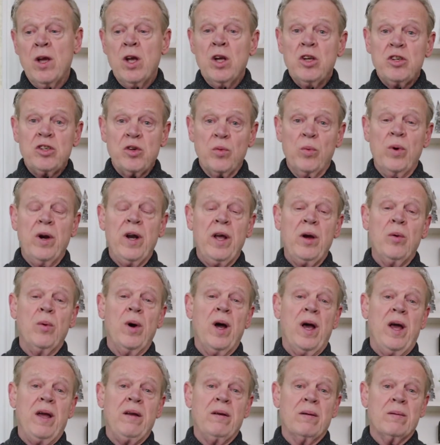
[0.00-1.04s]
So
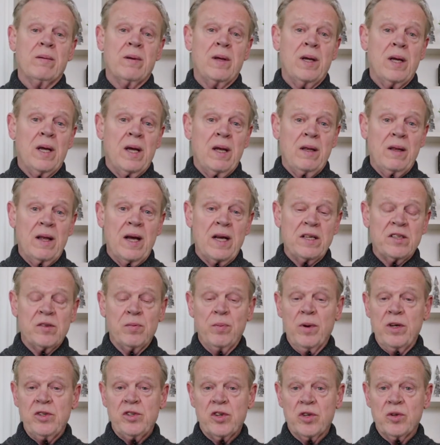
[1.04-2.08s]
anyway, that's
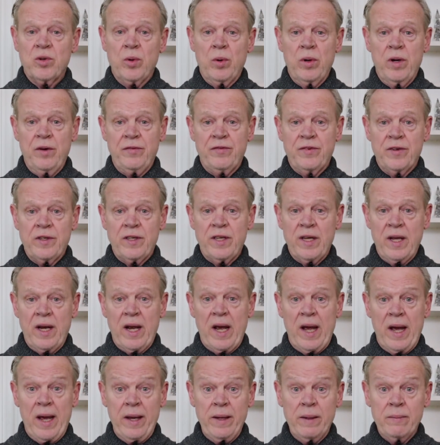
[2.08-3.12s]
my story for
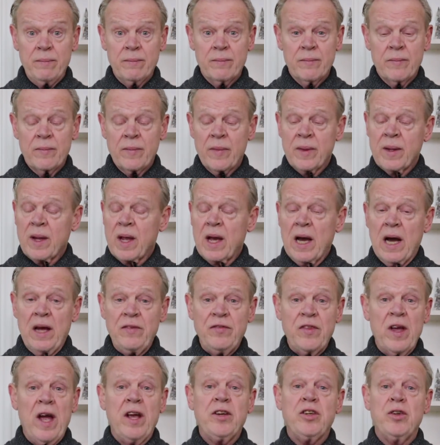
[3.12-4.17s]
today. I
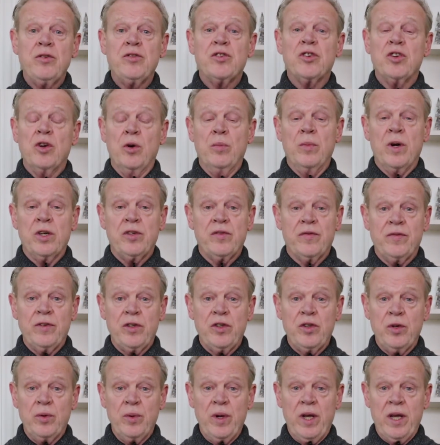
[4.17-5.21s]
thank you so much for
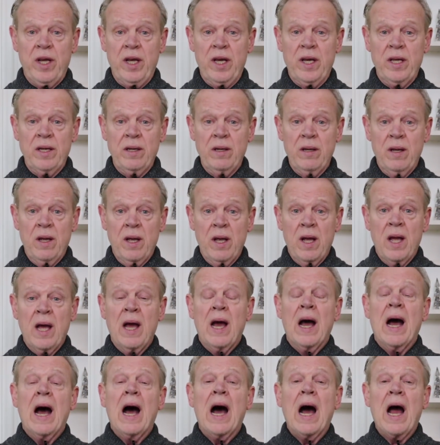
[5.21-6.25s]
tuning in.
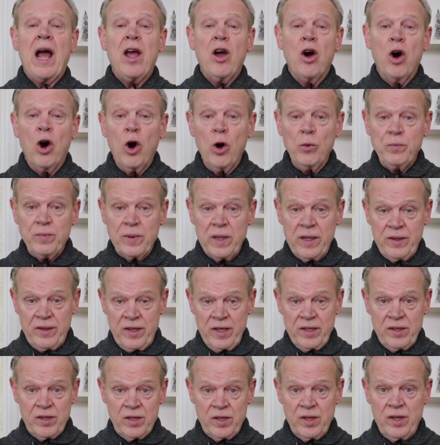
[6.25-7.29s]
I hope that
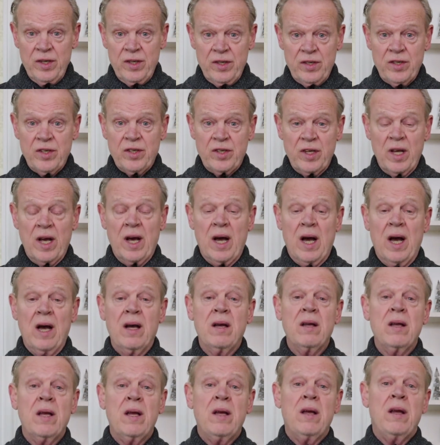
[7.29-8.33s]
this is
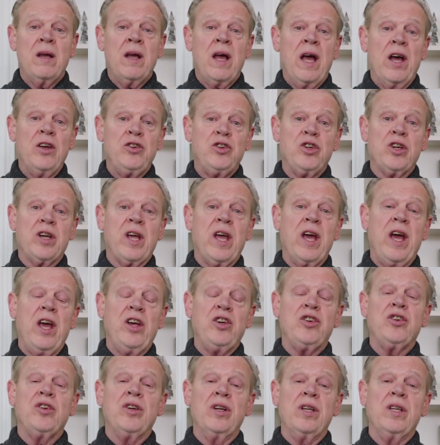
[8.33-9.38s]

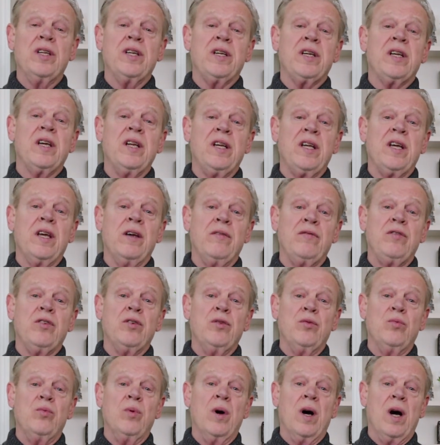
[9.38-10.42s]
educational and can give
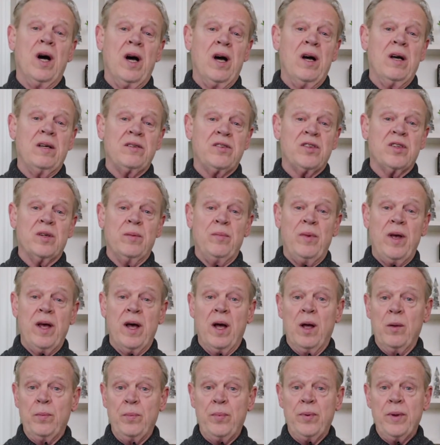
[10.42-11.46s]
you some
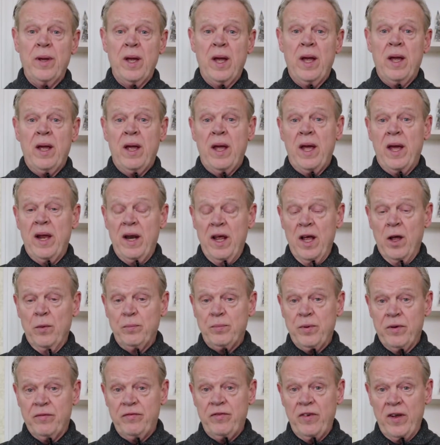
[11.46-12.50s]
help and
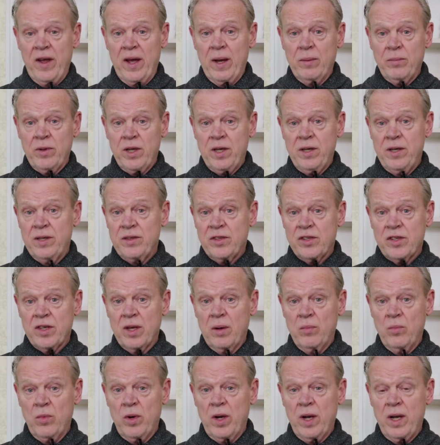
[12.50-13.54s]
help your family in
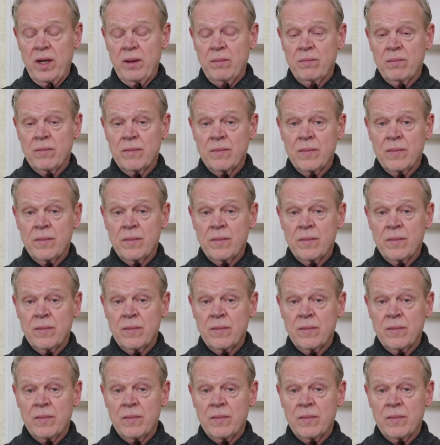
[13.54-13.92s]
some way.